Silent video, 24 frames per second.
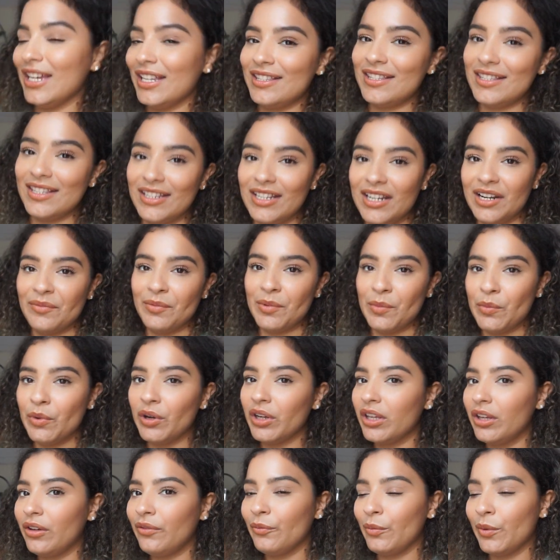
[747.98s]
gets it. I've been
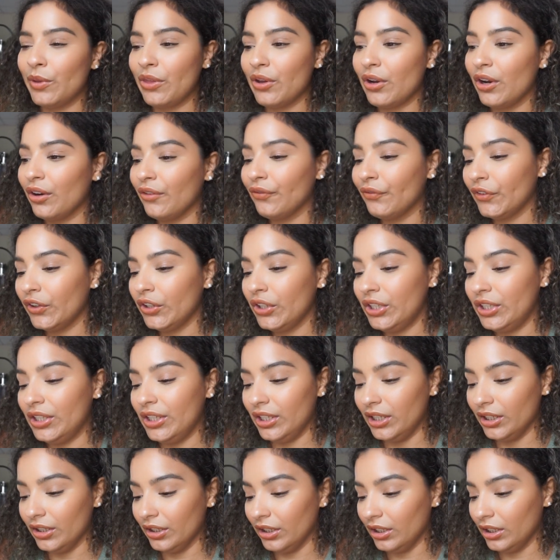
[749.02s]
working with her for
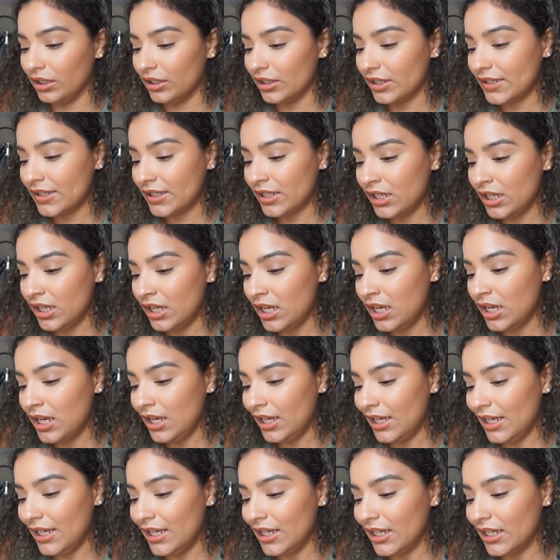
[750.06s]
years,
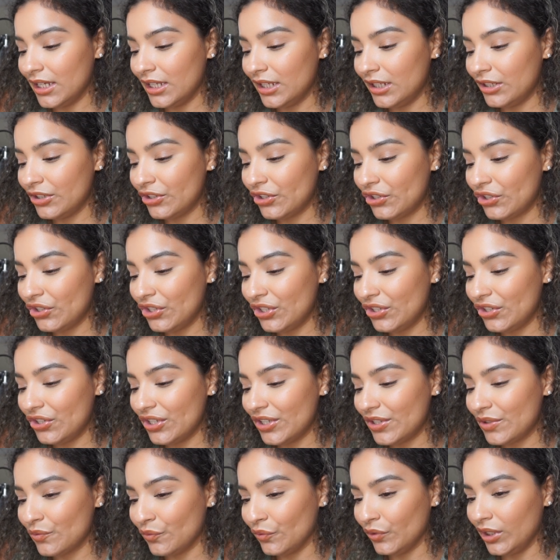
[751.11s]
and she
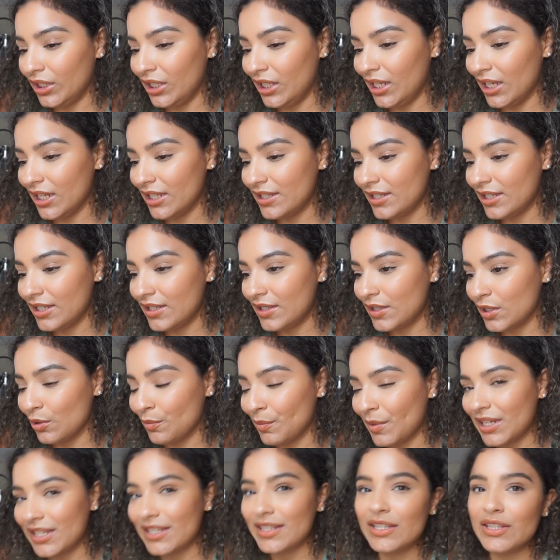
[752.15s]
just really gets it. So
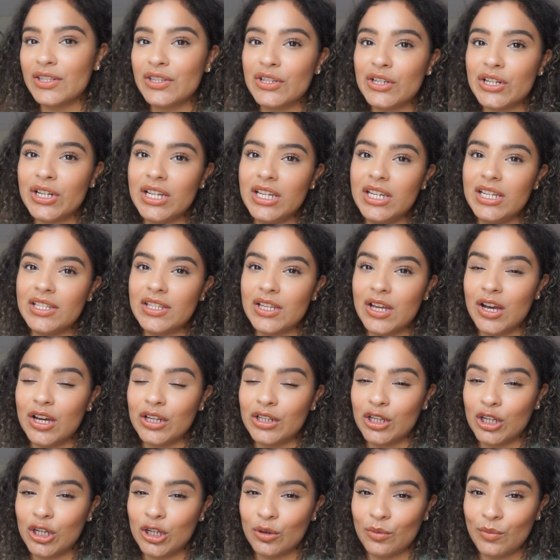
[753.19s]
my sister is
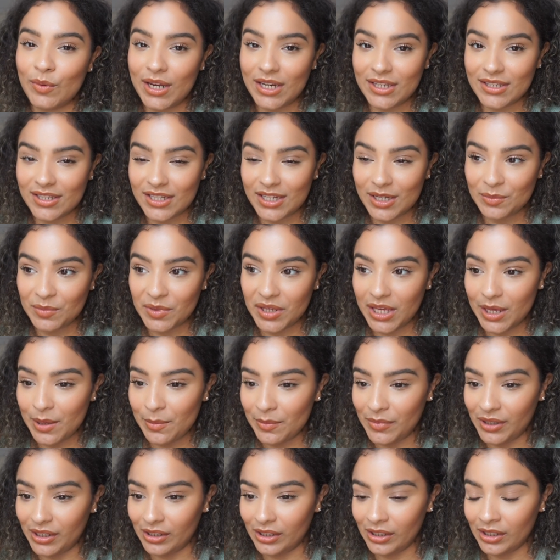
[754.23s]
on her way to come
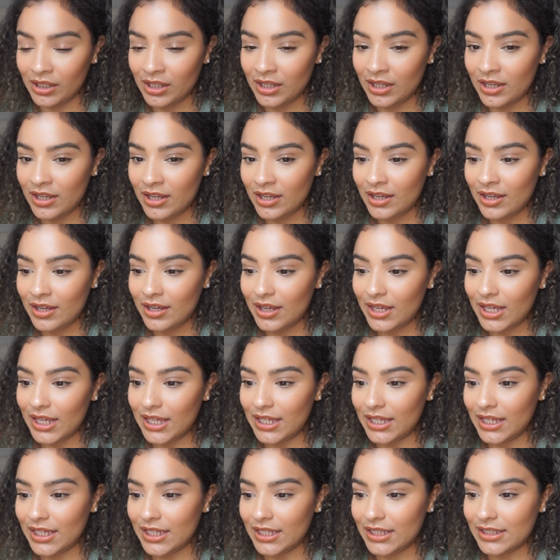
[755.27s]
get me,
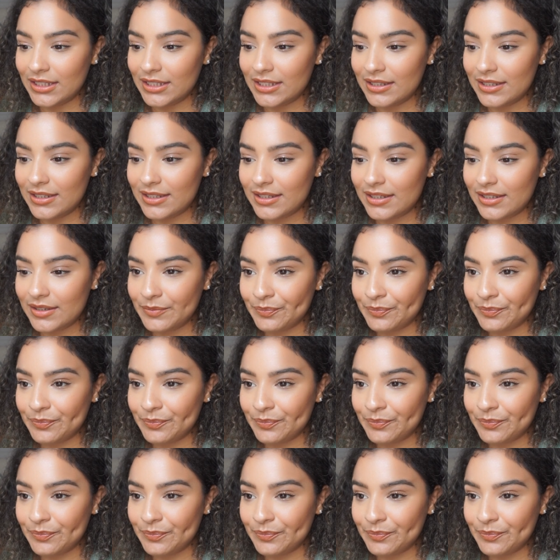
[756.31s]
and